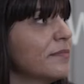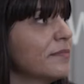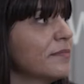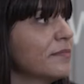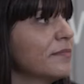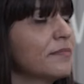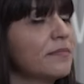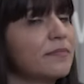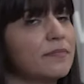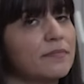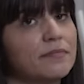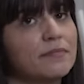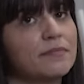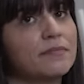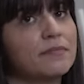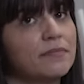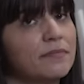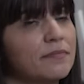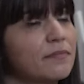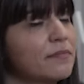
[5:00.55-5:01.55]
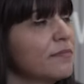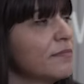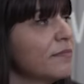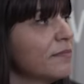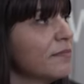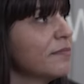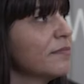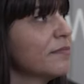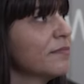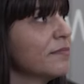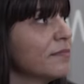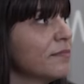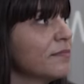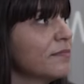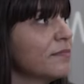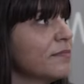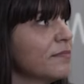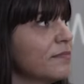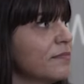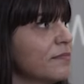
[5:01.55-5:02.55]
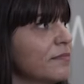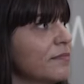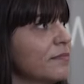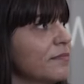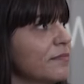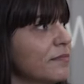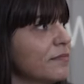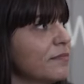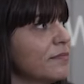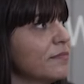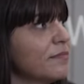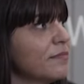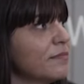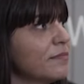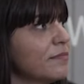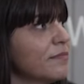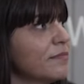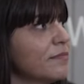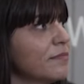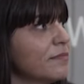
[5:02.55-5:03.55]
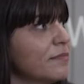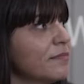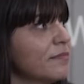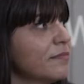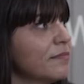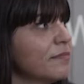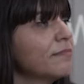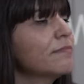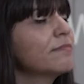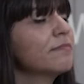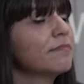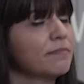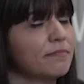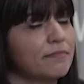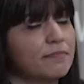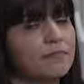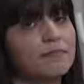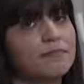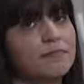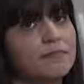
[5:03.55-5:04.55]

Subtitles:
[no speech]